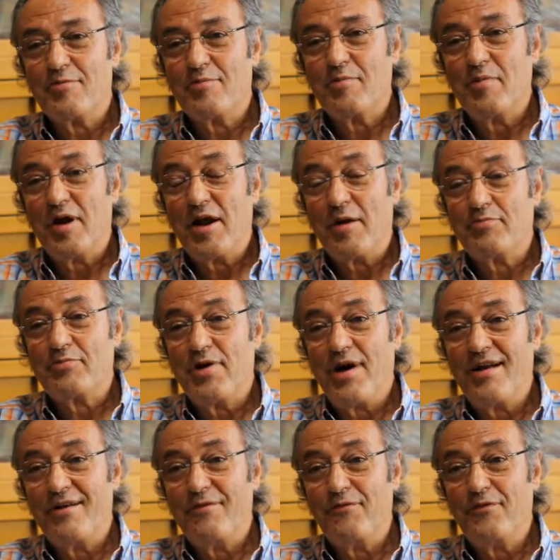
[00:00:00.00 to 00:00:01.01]
we went up to
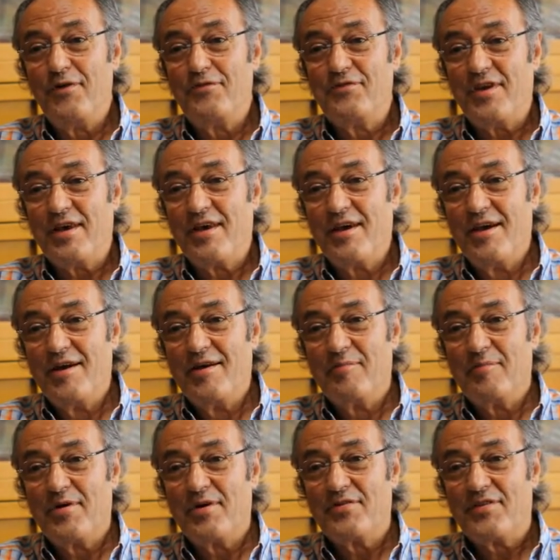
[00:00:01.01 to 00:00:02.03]
150%
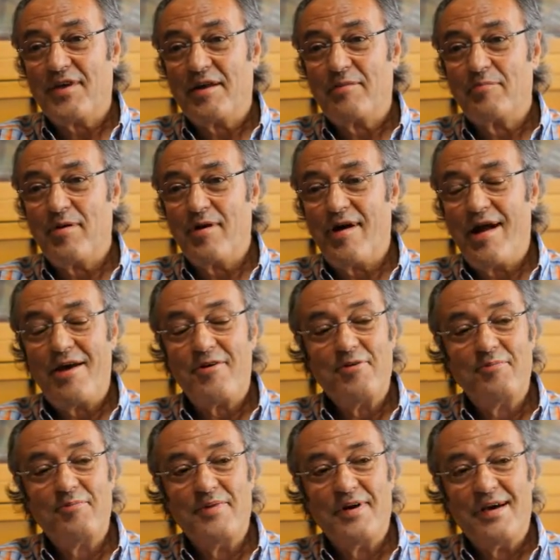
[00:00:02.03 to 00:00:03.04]
per
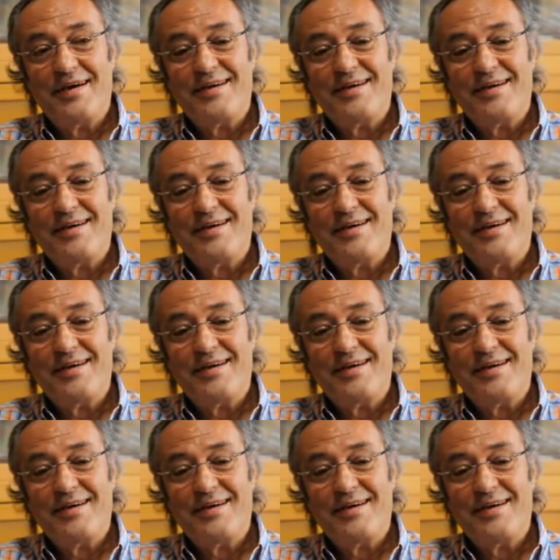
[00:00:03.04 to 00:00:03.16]
annum.